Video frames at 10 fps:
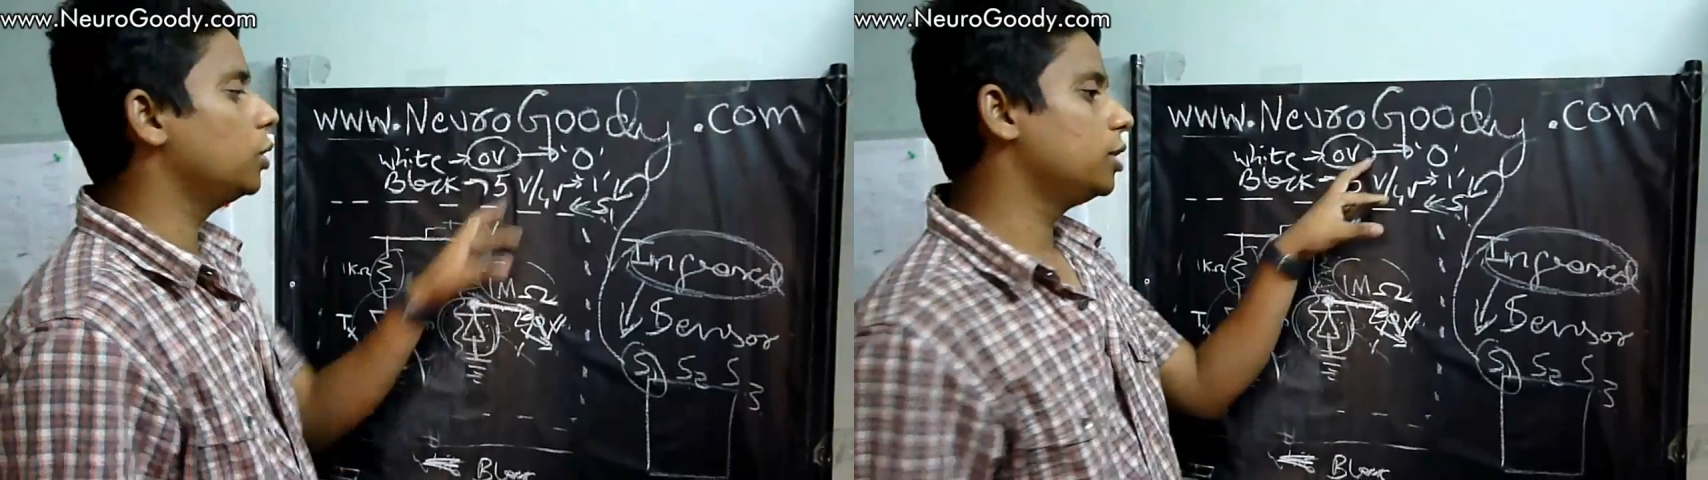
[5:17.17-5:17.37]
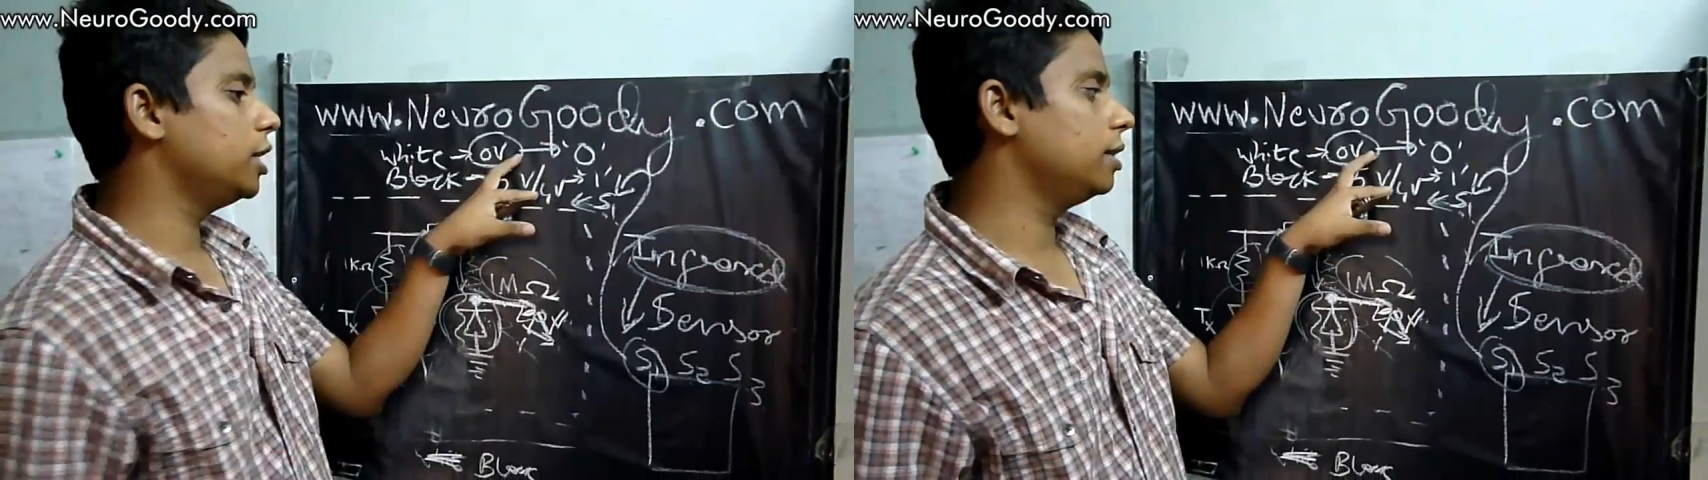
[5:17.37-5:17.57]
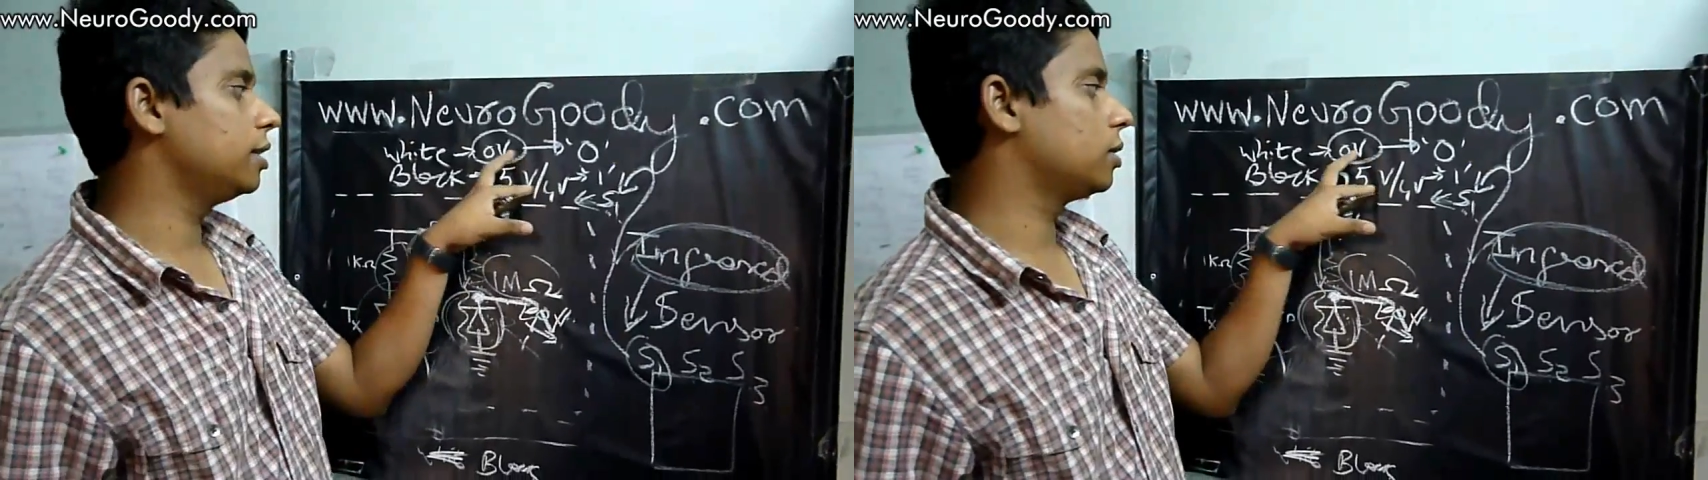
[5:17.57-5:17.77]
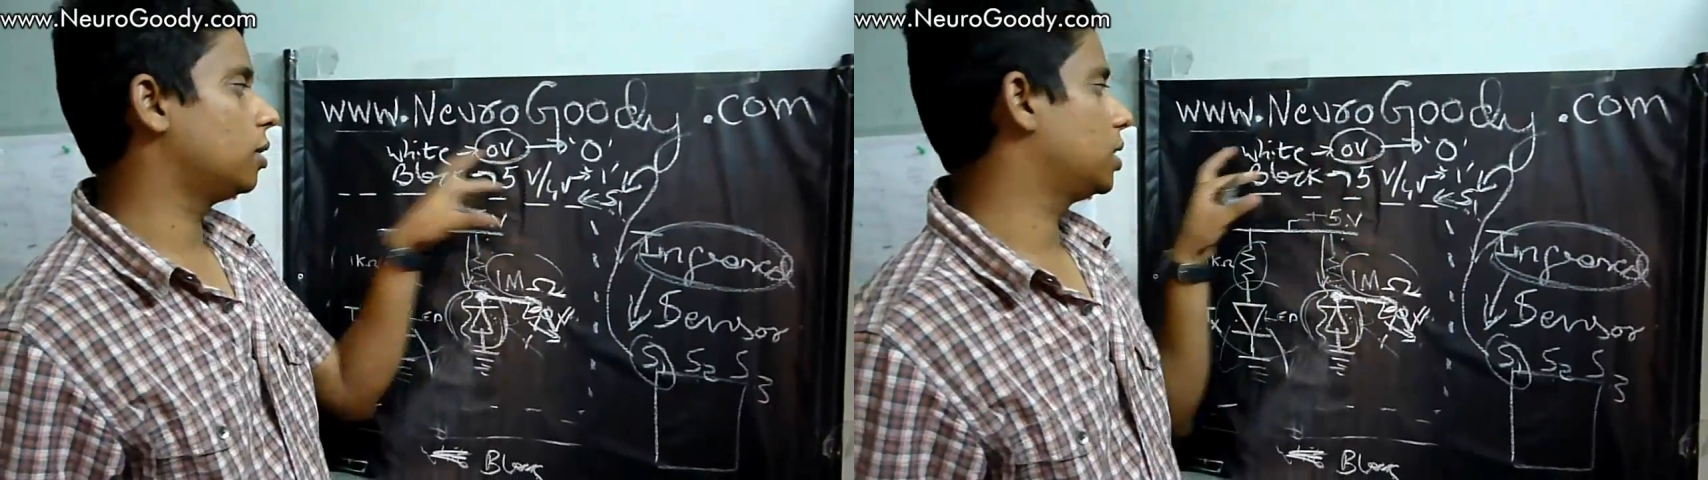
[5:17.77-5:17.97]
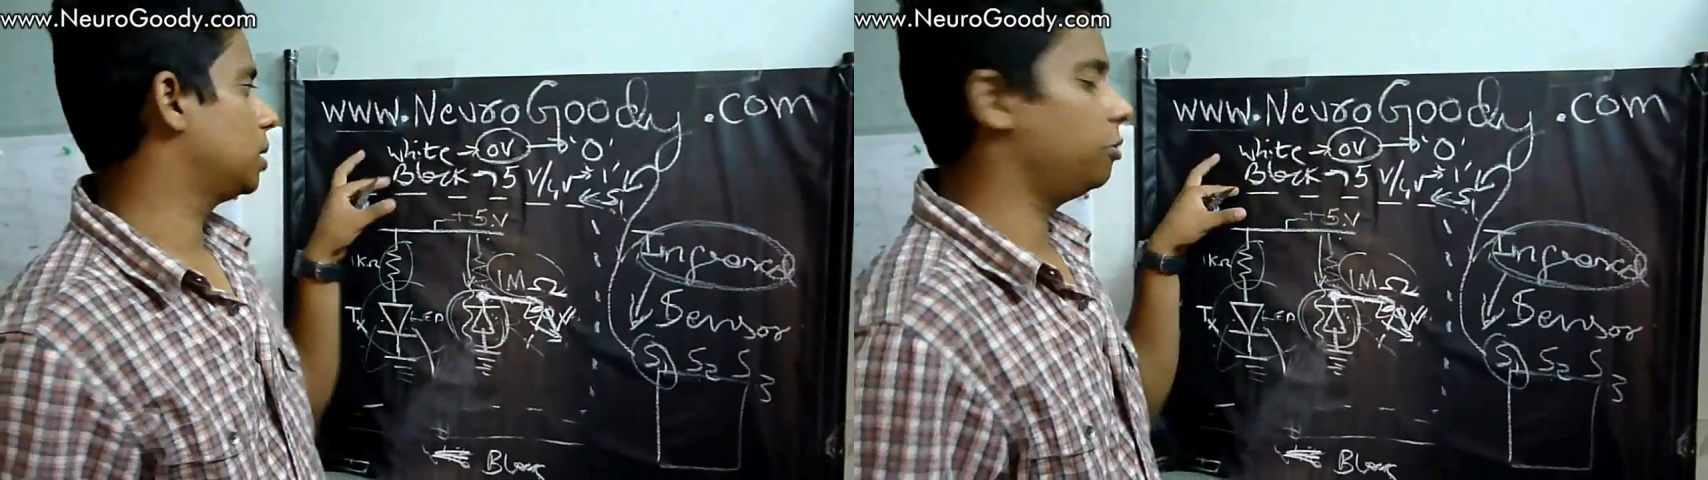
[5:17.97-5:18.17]
using this
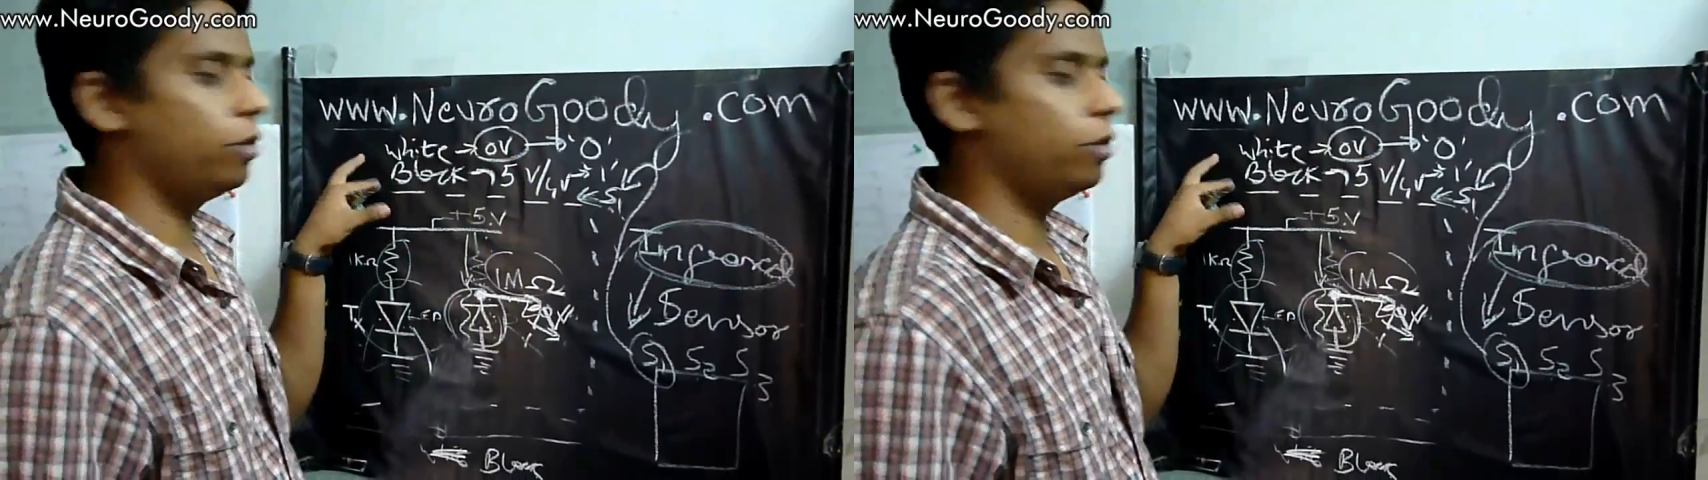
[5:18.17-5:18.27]
concept,